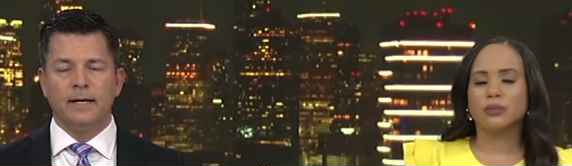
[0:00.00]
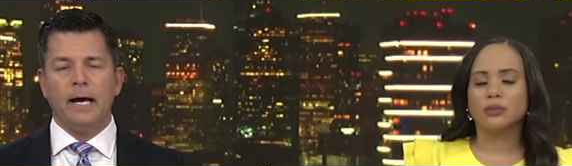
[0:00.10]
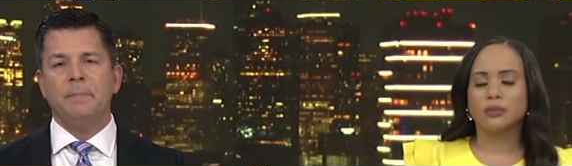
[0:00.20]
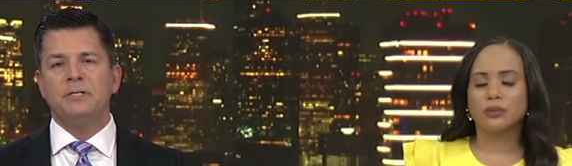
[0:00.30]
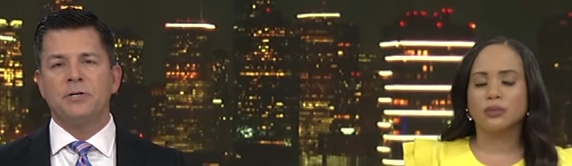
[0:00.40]

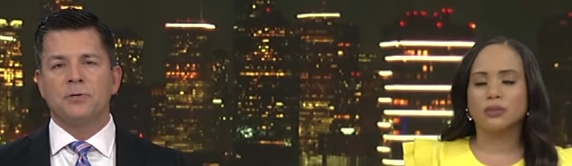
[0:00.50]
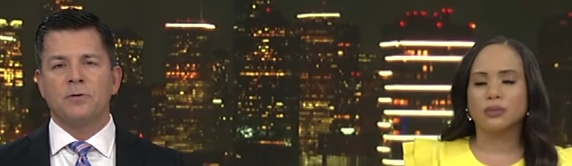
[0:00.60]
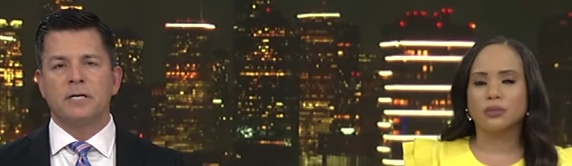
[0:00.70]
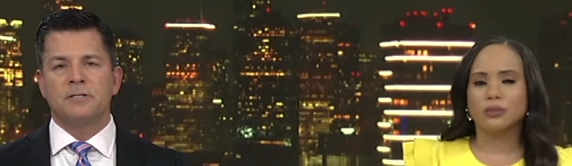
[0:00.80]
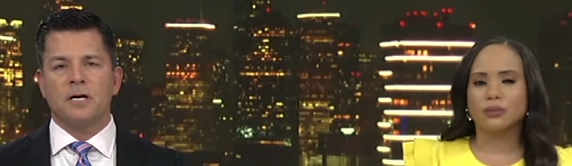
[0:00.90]
Speaker 1: ABC
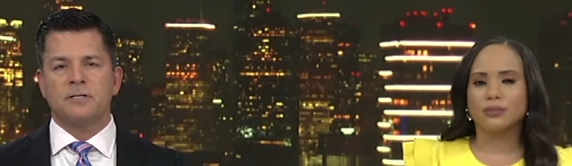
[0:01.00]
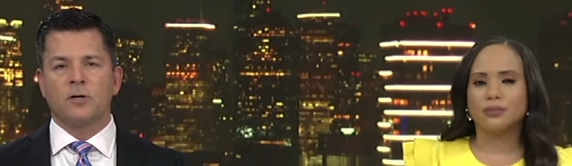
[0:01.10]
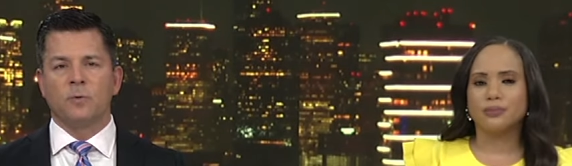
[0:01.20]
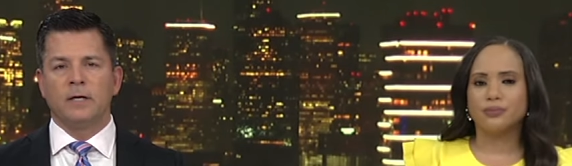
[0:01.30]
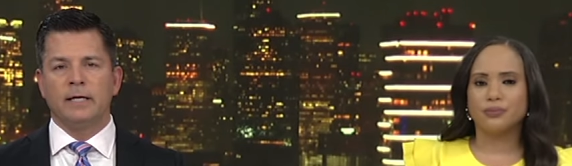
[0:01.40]
13's
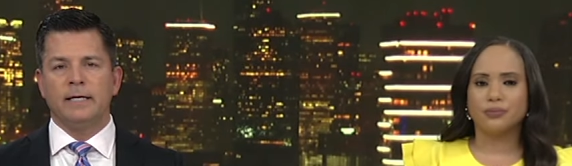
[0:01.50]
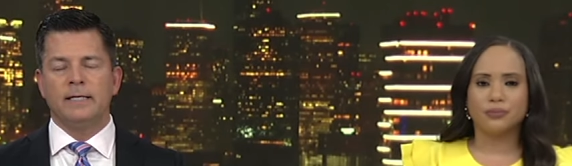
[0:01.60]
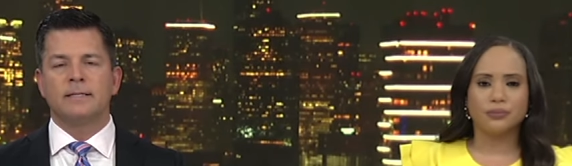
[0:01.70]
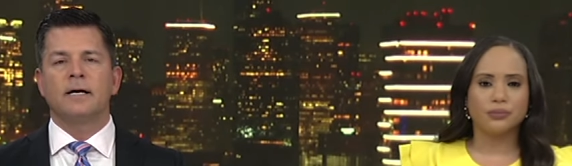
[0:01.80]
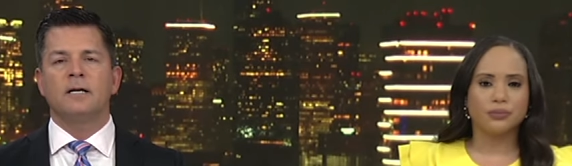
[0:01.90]
Jessica Willey
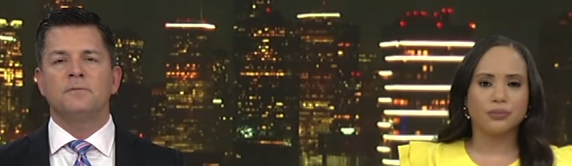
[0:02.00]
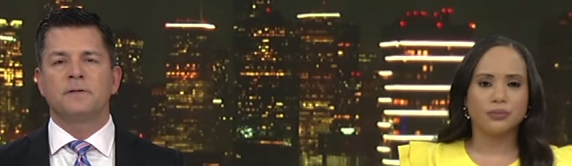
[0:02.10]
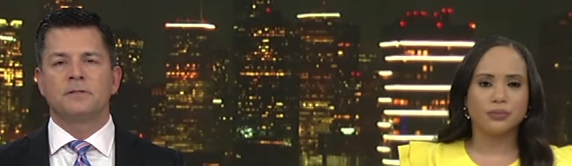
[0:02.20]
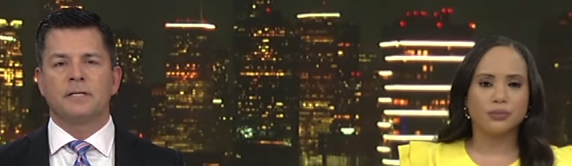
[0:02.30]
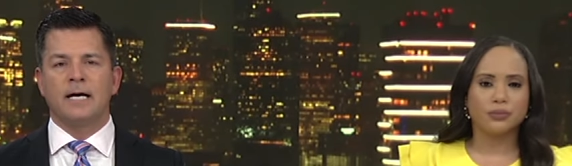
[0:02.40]
is in
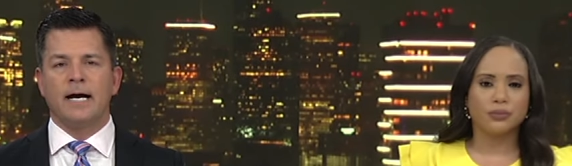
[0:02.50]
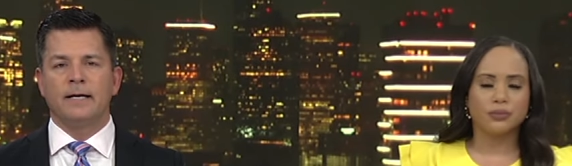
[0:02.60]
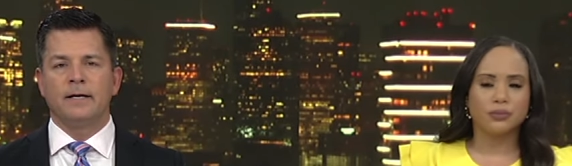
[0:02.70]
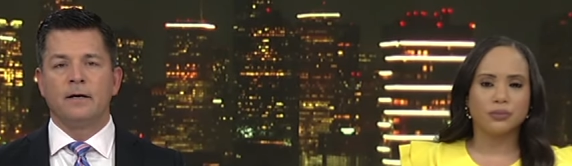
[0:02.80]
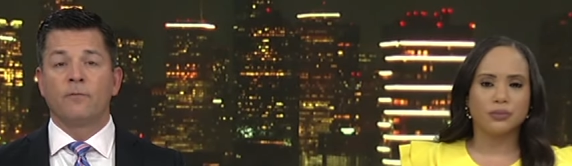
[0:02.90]
Huntsville
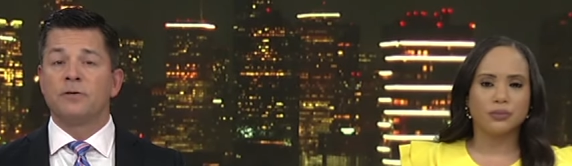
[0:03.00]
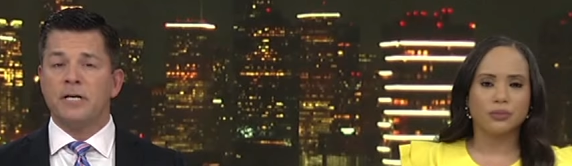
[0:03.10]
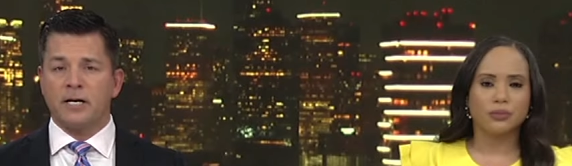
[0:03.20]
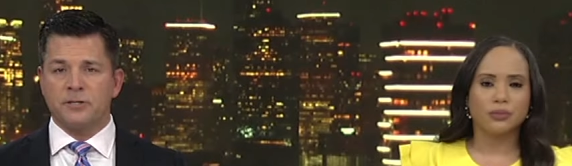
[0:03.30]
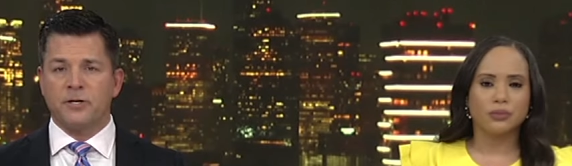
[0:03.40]
tonight for his
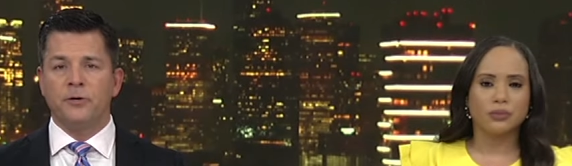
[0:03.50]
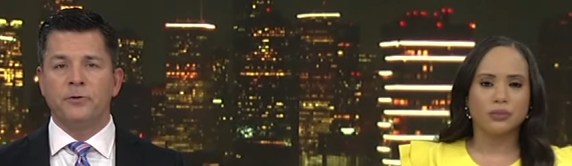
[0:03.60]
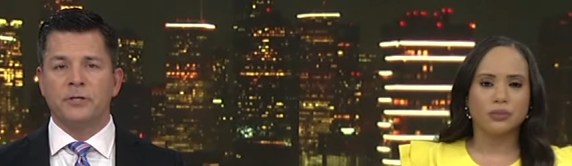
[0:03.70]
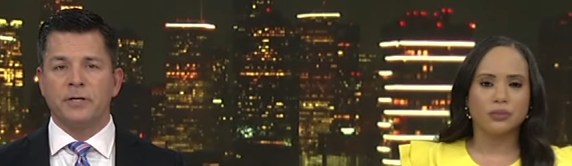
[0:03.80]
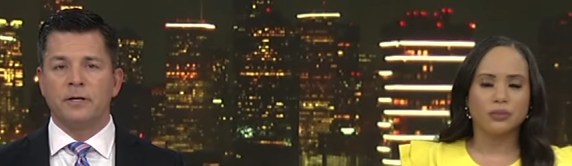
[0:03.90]

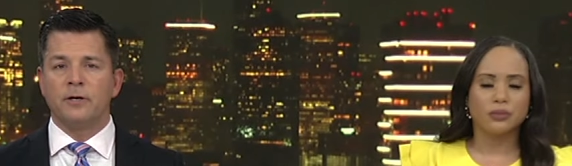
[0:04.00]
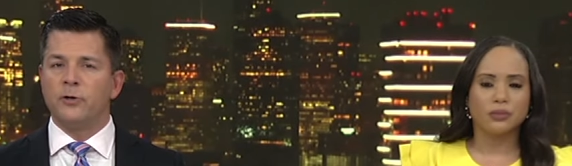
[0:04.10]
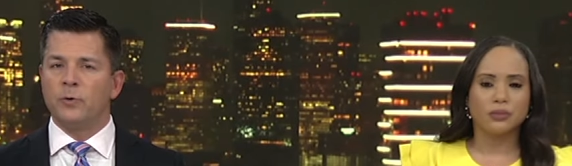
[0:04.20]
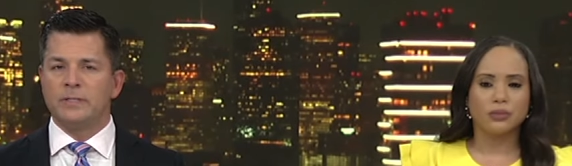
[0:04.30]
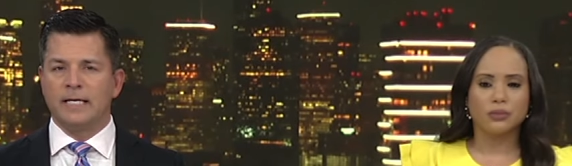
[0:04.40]
execution,
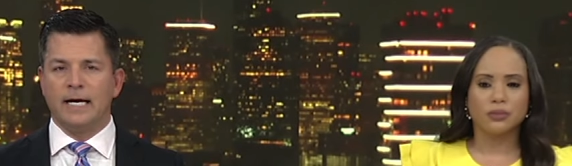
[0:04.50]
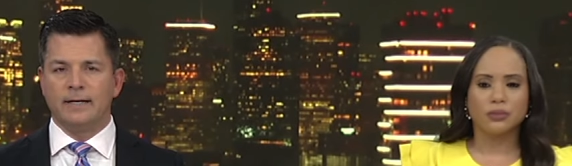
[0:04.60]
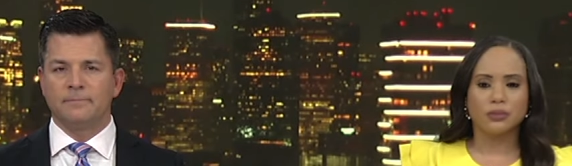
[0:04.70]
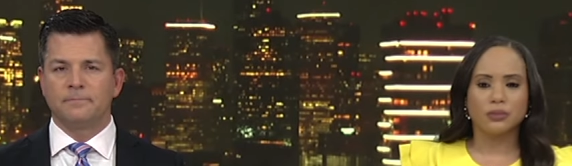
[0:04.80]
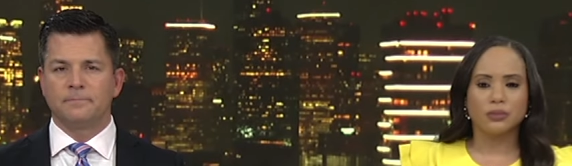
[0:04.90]
new at 10.